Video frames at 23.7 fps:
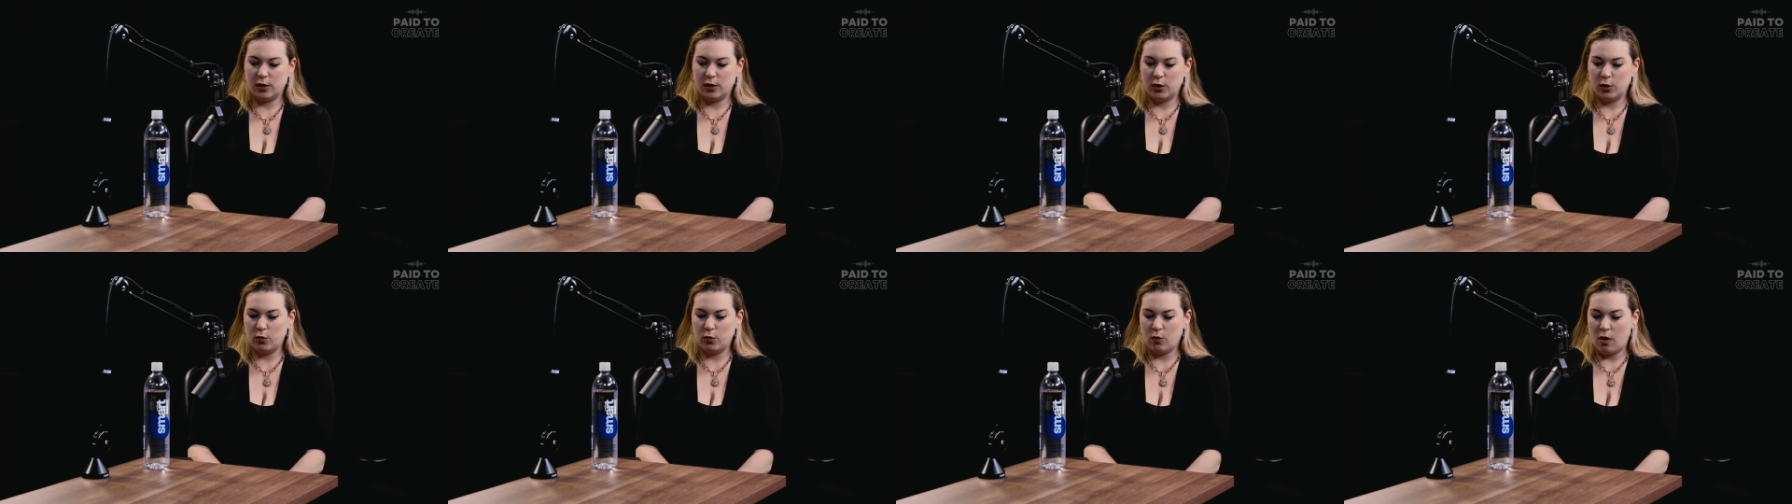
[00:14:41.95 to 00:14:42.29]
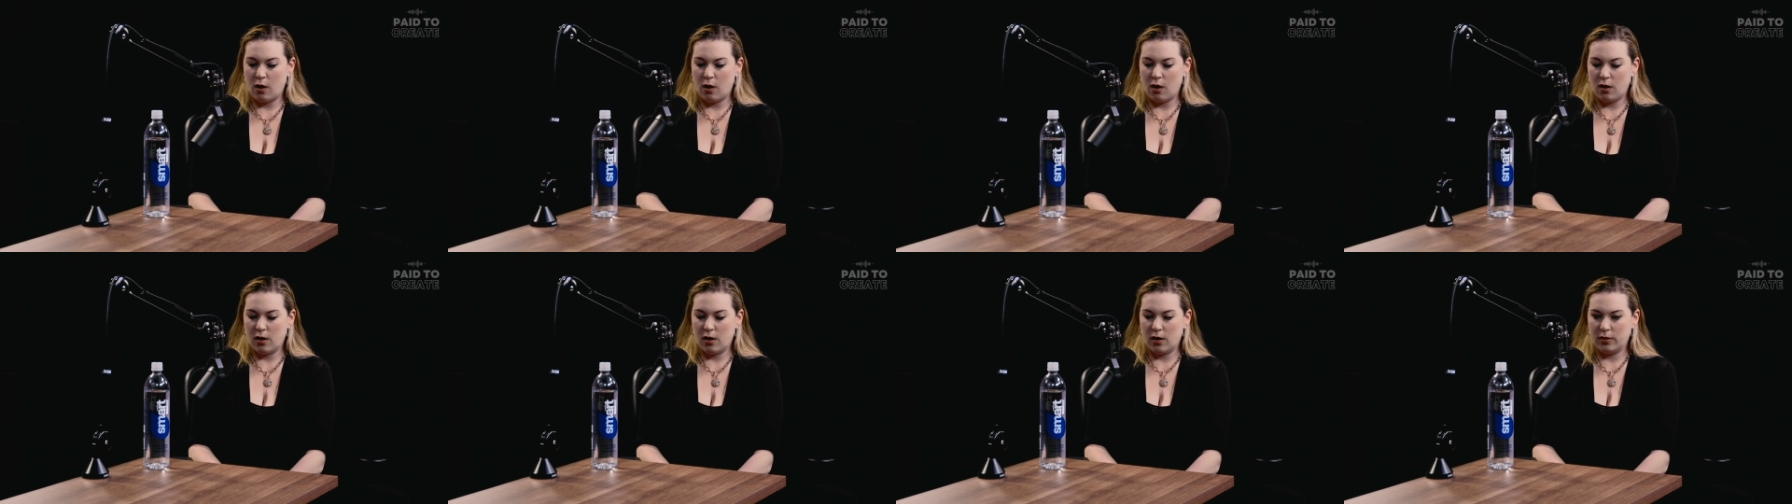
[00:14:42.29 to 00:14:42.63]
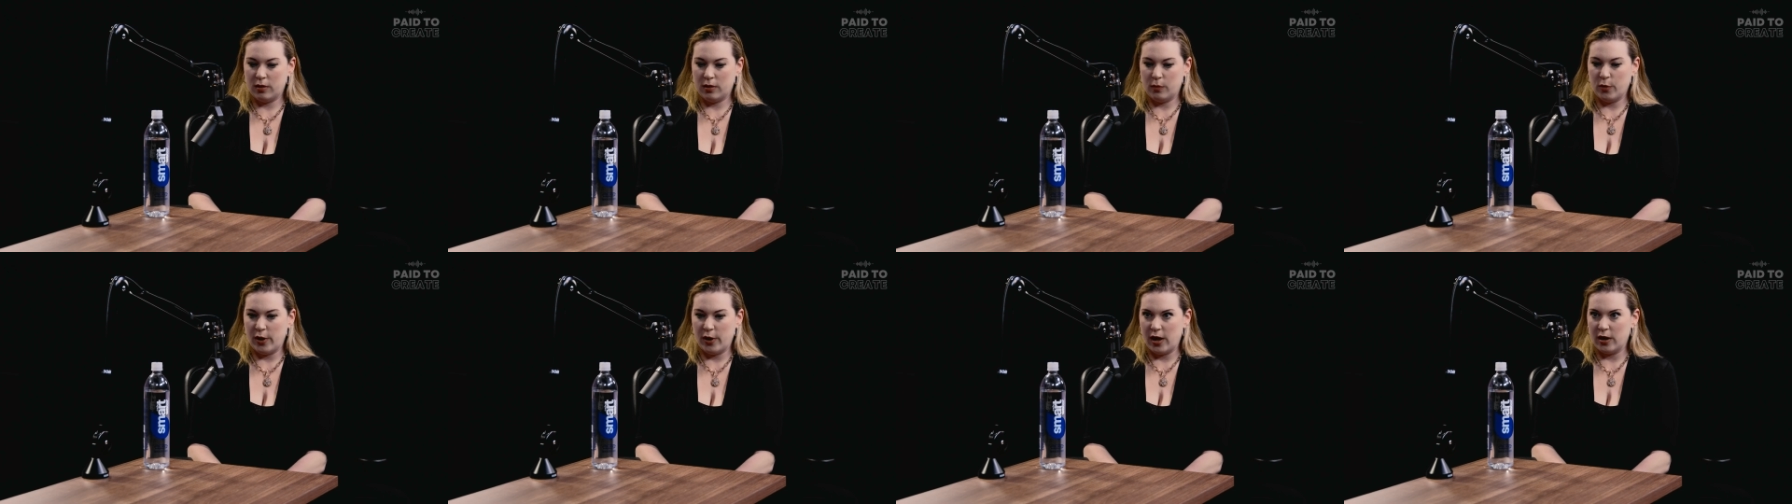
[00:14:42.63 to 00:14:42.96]
you are
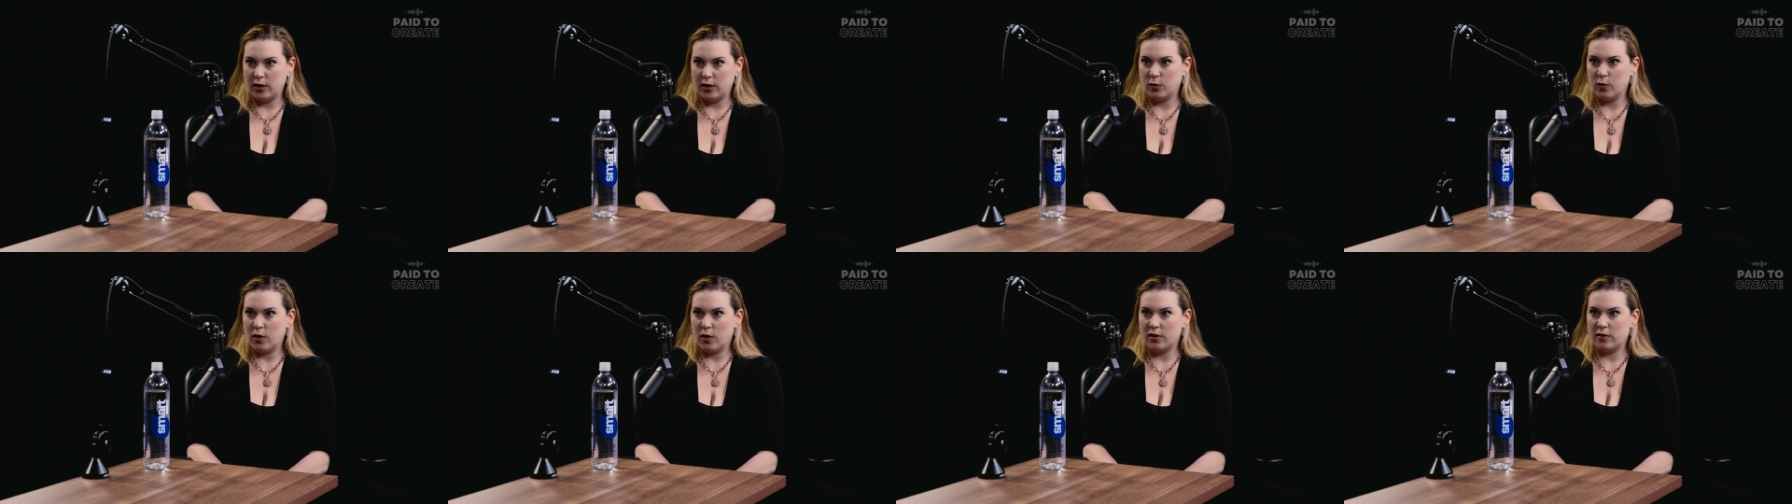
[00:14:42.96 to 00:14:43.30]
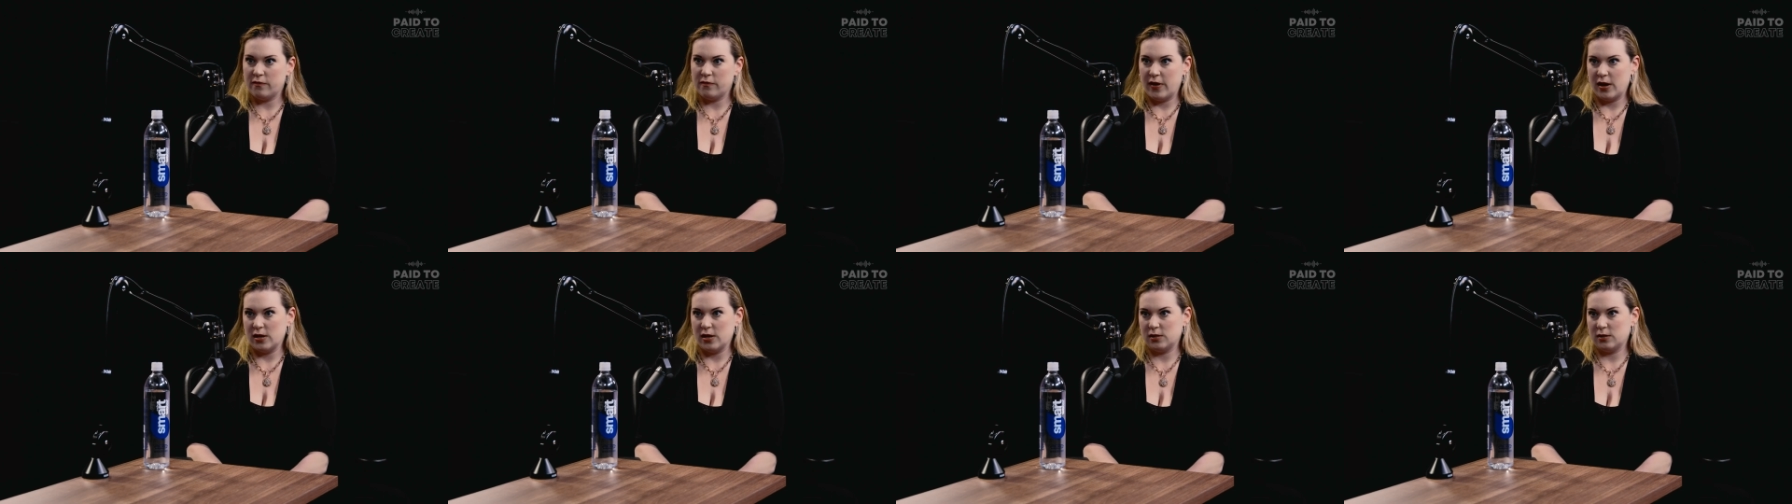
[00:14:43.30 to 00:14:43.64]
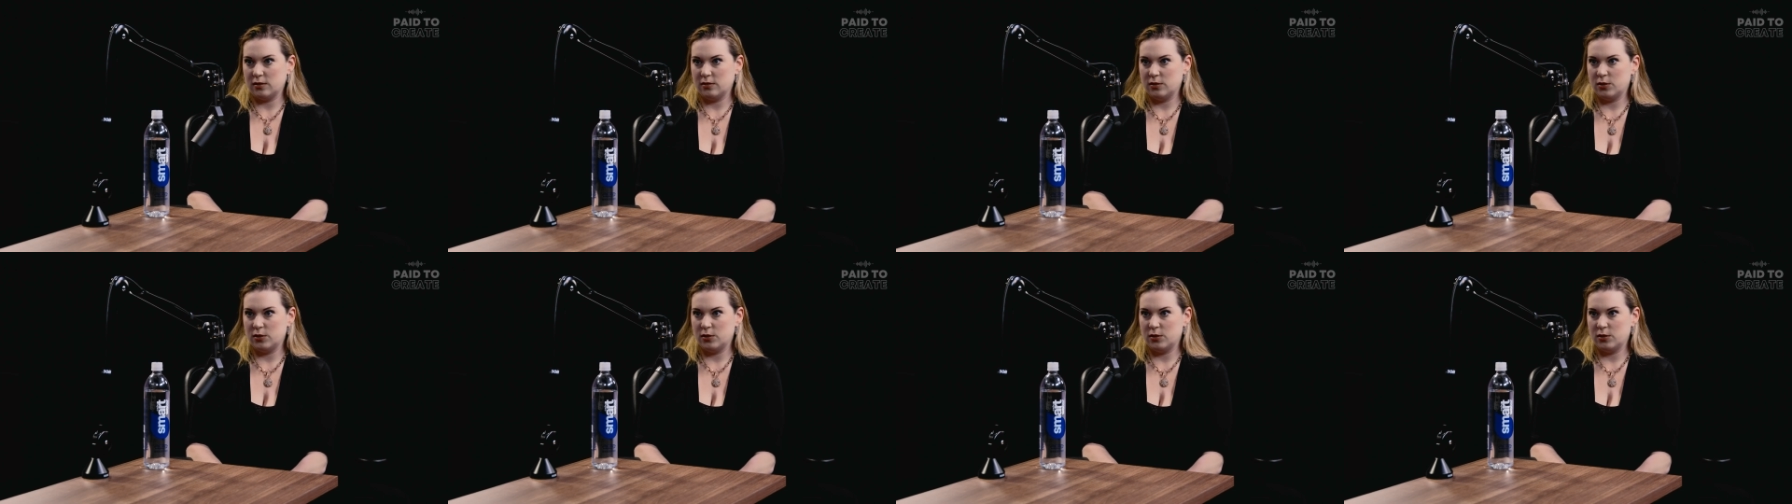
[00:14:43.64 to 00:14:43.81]
the brand, you are the face.